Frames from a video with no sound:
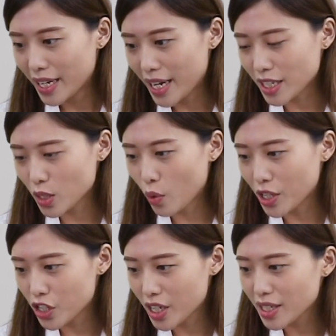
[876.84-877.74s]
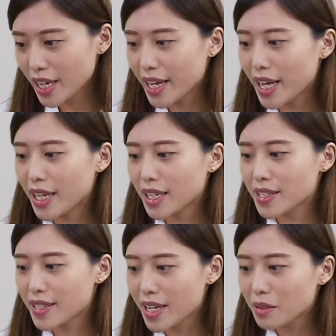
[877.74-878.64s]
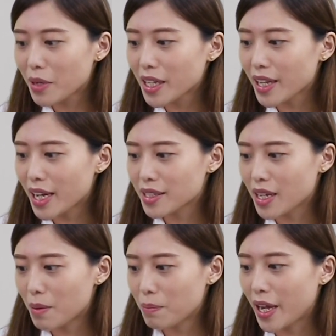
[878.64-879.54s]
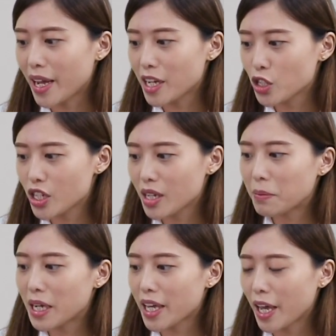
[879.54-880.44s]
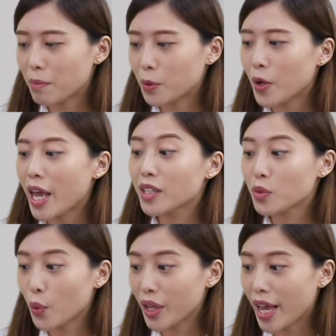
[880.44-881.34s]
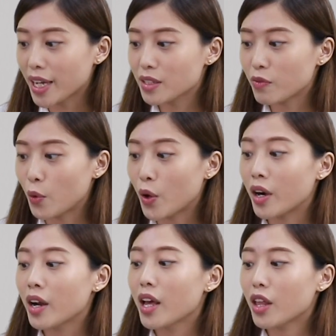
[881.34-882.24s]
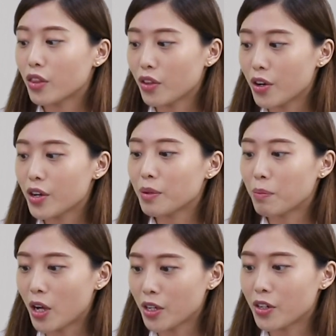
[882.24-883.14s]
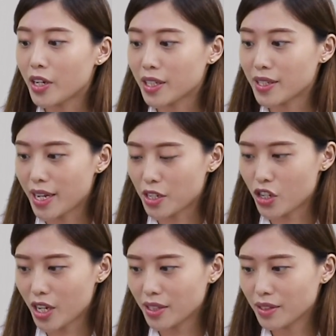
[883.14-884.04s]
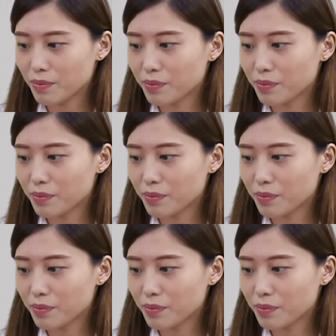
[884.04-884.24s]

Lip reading: Next question, can I extend my laptop by HDMI cable and TwinX for third monitor extension?